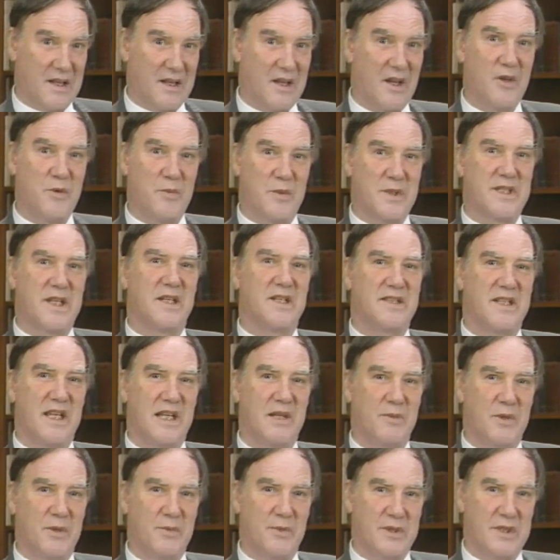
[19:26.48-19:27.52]
Now, you must
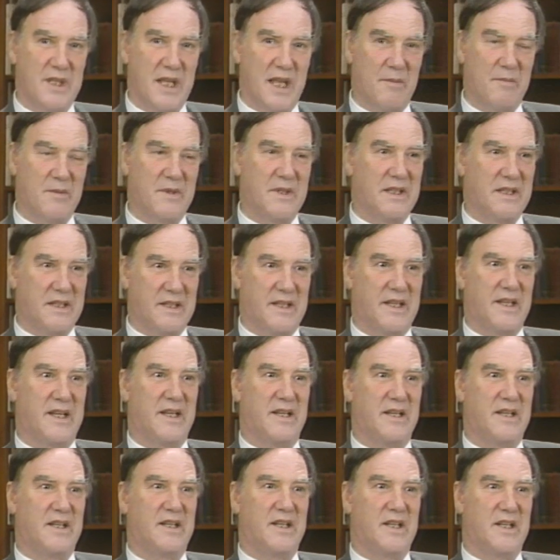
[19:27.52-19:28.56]
understand what was happening
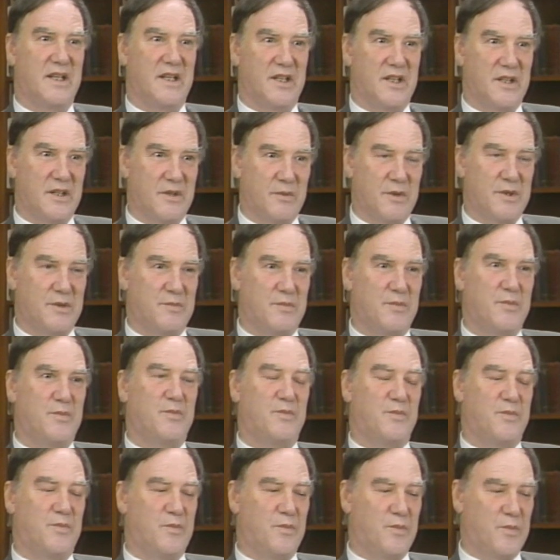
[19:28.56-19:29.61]
there. It was
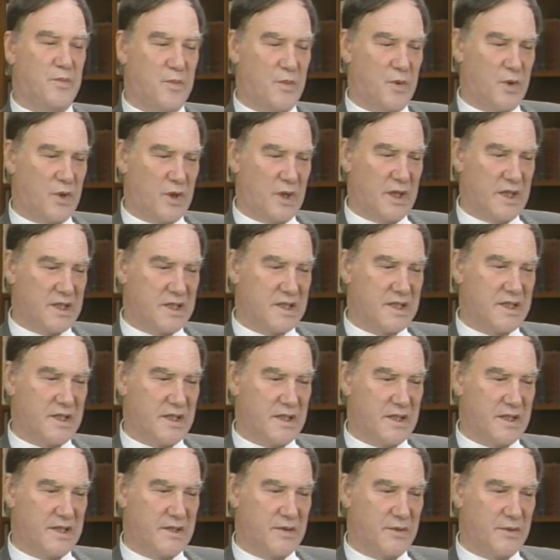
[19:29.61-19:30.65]
more or less
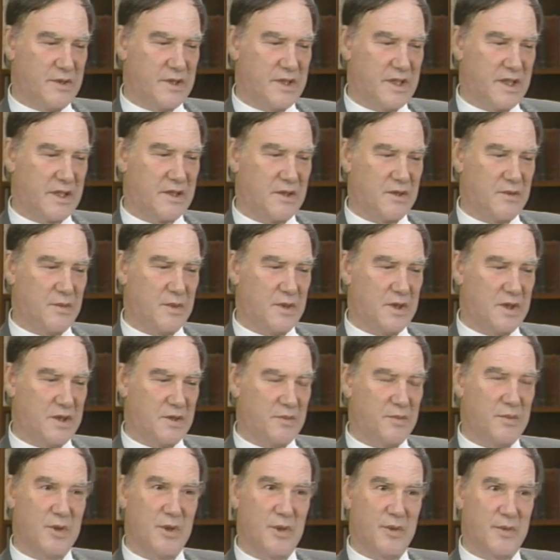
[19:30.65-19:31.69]
the Second
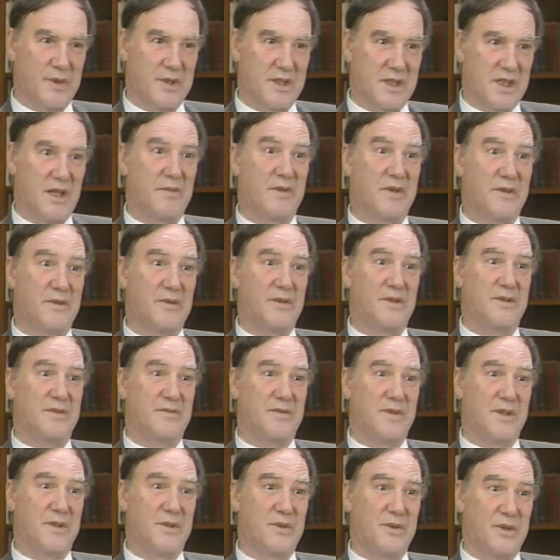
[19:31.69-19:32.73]
World War was coming to its
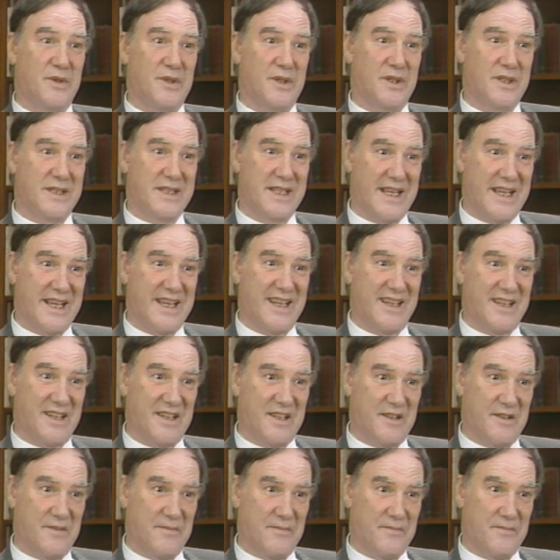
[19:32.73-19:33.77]
victorious
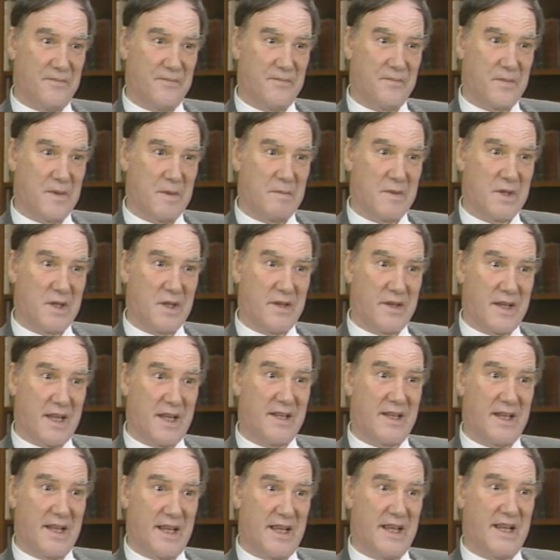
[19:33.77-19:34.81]
end. But on the
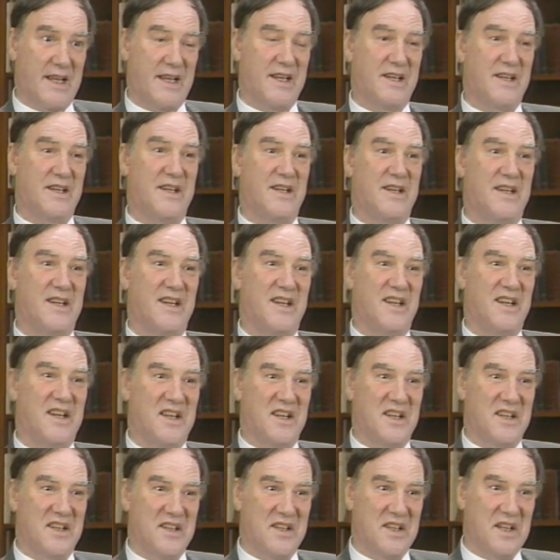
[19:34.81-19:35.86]
other hand,
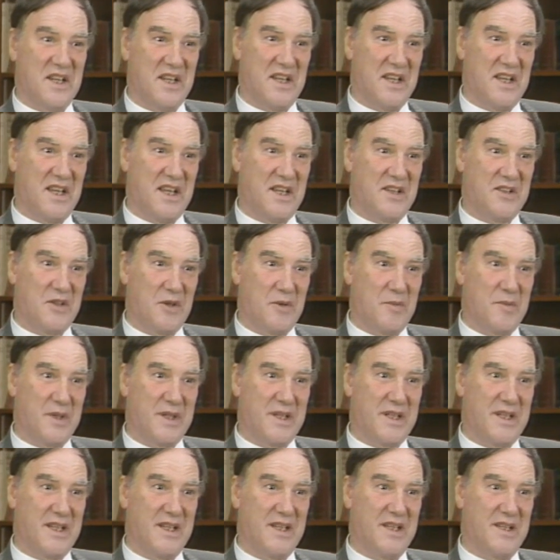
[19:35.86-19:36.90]
the
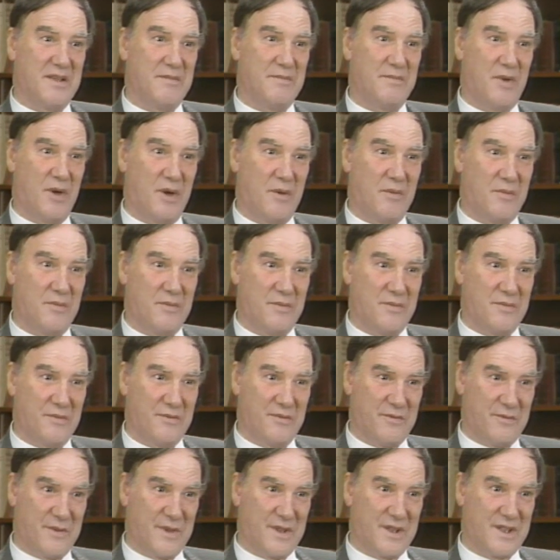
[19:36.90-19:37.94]
atomic bomb
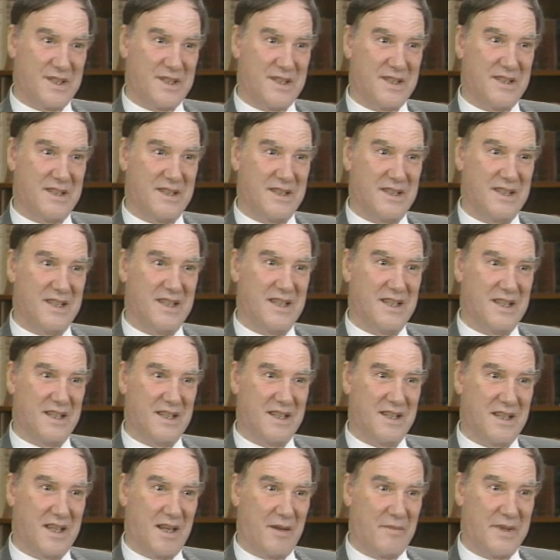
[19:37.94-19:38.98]
was
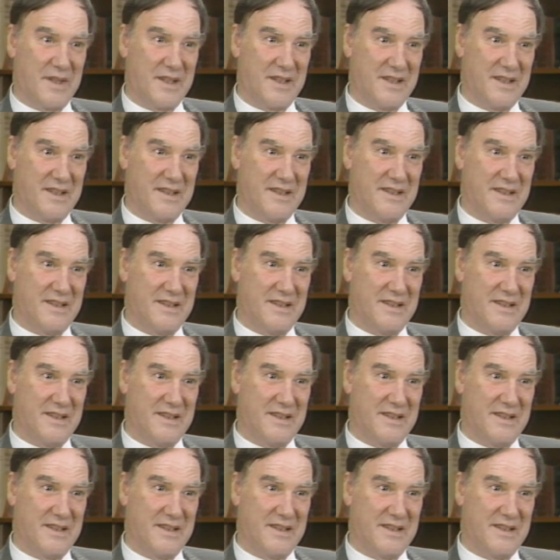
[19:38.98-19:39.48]
coming,